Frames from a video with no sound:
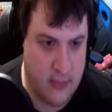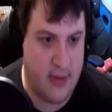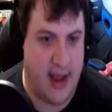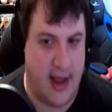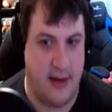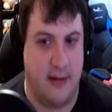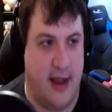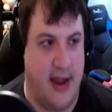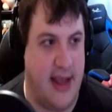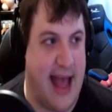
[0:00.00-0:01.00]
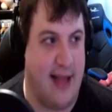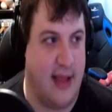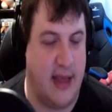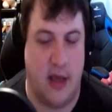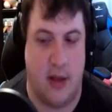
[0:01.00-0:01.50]
And, like, yeah,
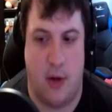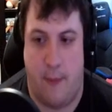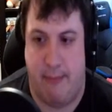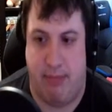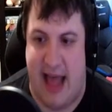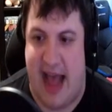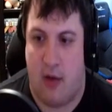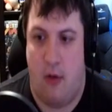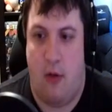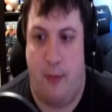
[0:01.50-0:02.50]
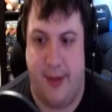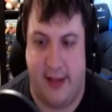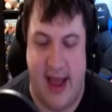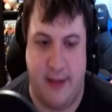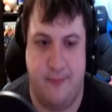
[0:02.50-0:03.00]
like, he could open a black hole, but,
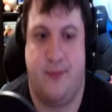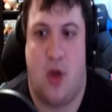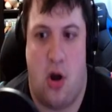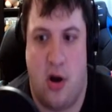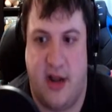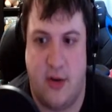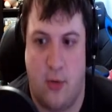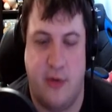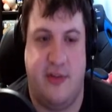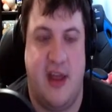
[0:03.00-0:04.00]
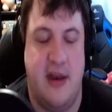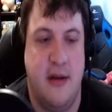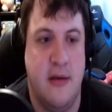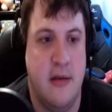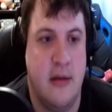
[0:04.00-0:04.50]
like, Karn ignores it
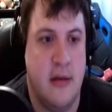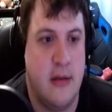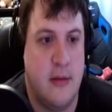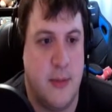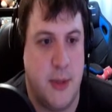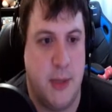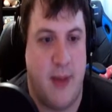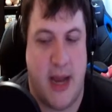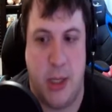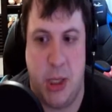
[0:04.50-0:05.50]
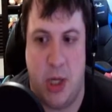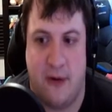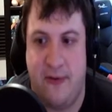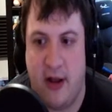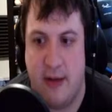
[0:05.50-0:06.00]
by sheer
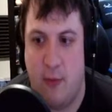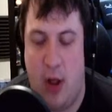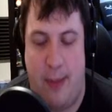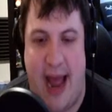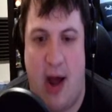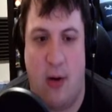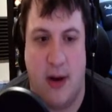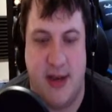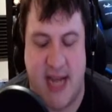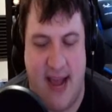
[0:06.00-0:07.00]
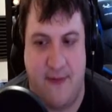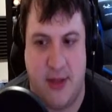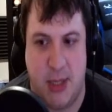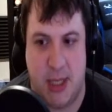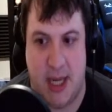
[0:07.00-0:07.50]
fucking willpower, and Typhus
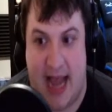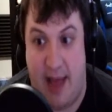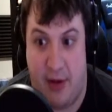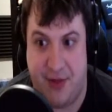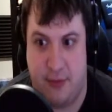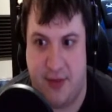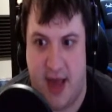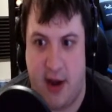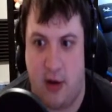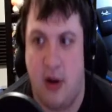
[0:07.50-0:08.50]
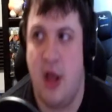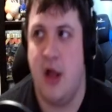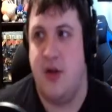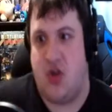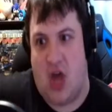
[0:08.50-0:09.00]
is just like, I'm also a psyker.
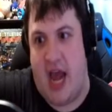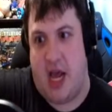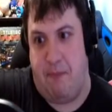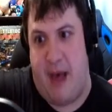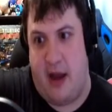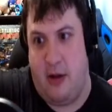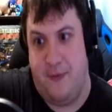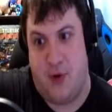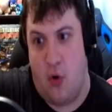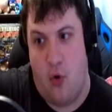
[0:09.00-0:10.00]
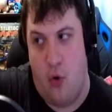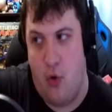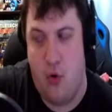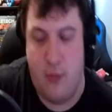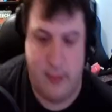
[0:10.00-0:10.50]
Psychic Battle of
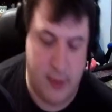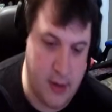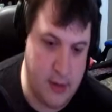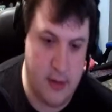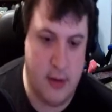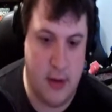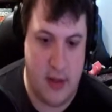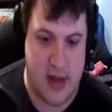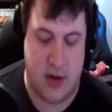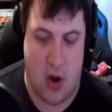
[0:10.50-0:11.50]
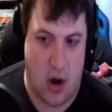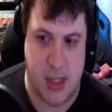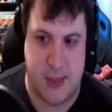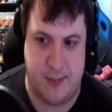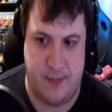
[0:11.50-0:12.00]
Doom! And then Karn
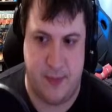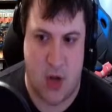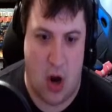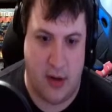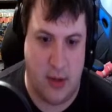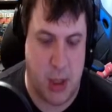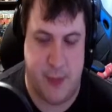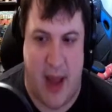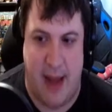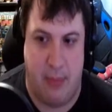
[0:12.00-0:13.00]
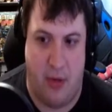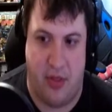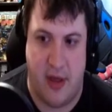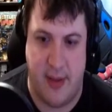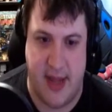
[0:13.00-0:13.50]
and Lucius behead both of
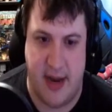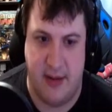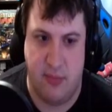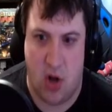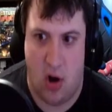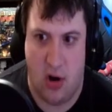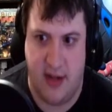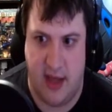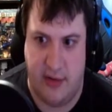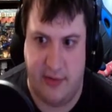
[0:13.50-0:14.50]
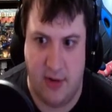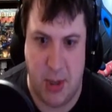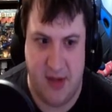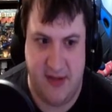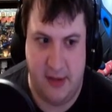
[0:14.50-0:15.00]
them, and then Karn kills
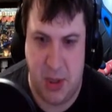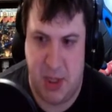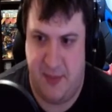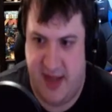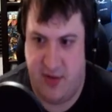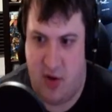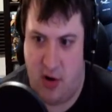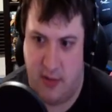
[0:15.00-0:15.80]
Lucius, and Lucius possesses Karn,